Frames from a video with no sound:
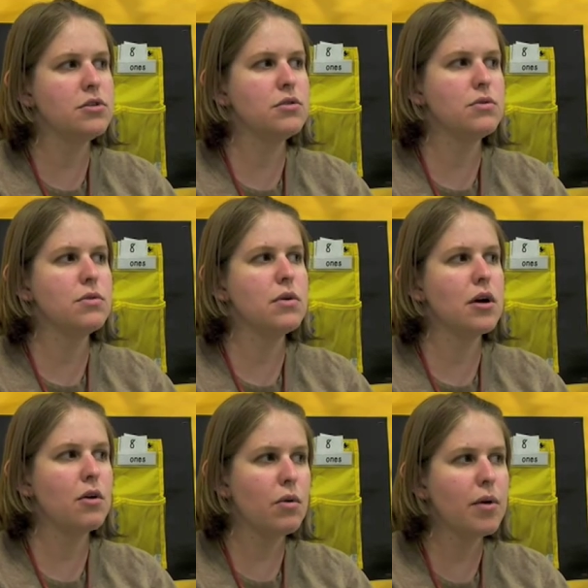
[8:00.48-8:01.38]
to
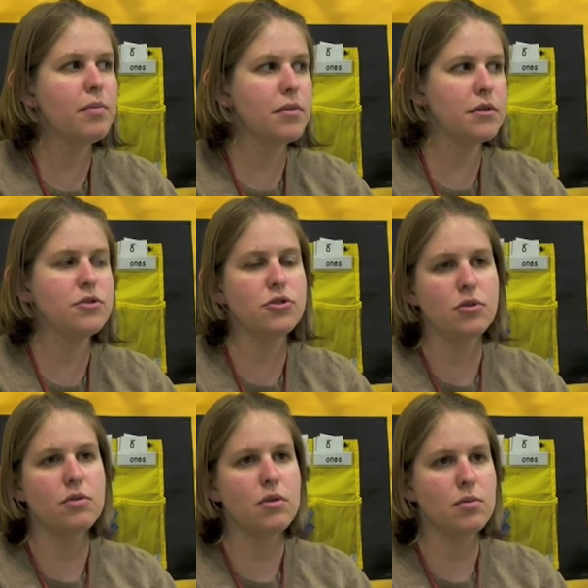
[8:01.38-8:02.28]
equip these
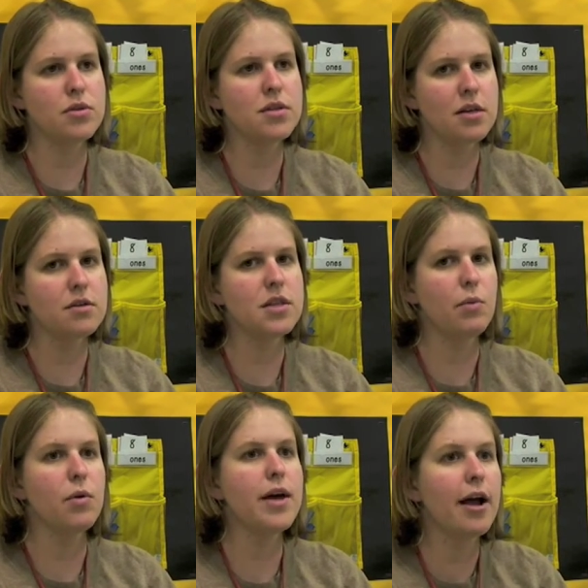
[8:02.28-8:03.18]
children with skills
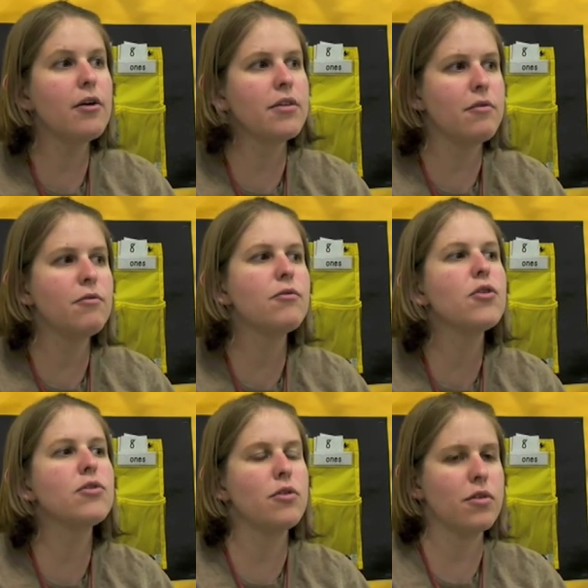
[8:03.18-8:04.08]
that will carry them
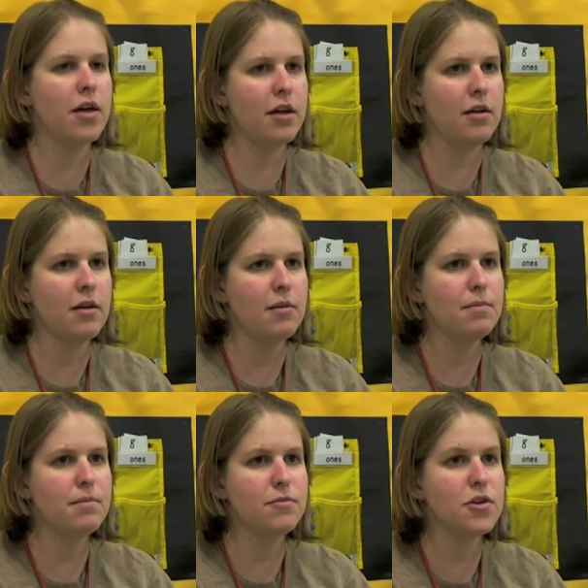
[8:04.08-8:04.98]
further than
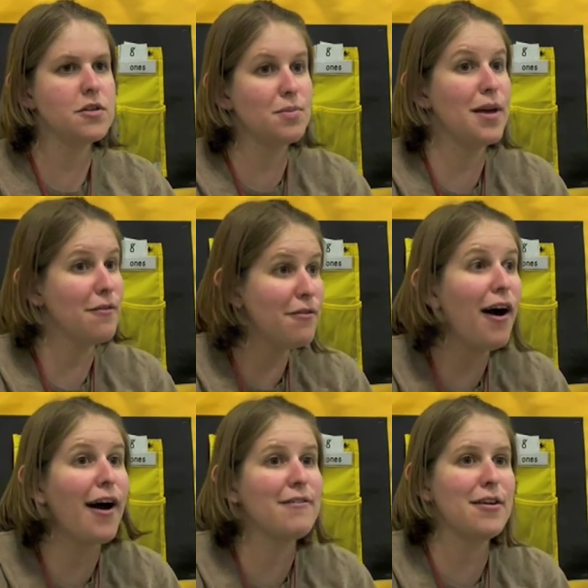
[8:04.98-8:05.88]
just being
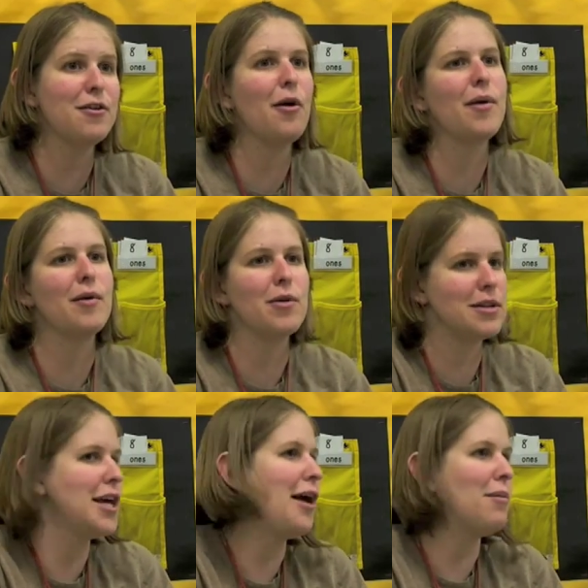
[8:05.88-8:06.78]
five and knowing what
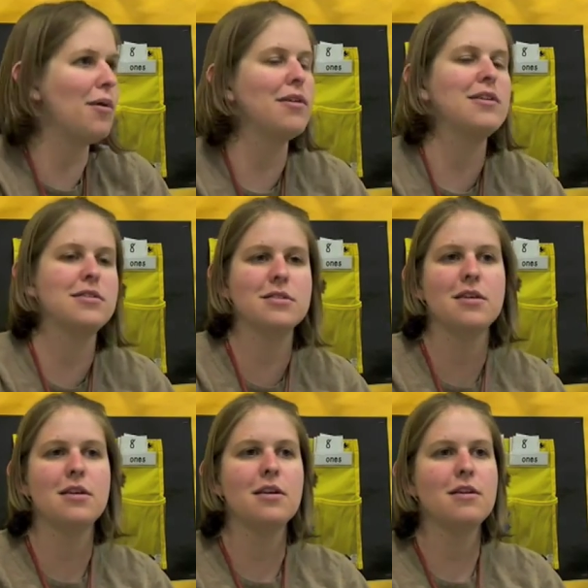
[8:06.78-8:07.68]
a tadpole is.
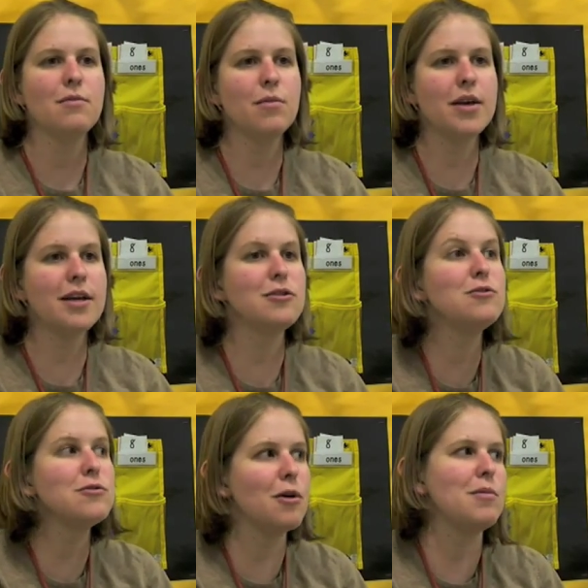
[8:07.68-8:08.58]
We can
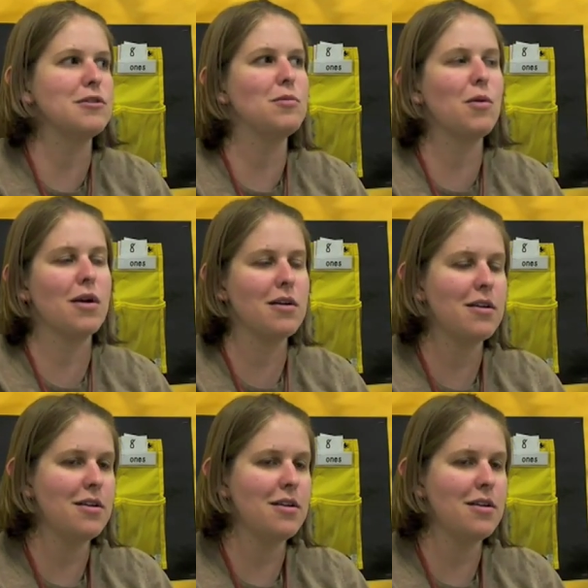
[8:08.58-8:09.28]
do so much more.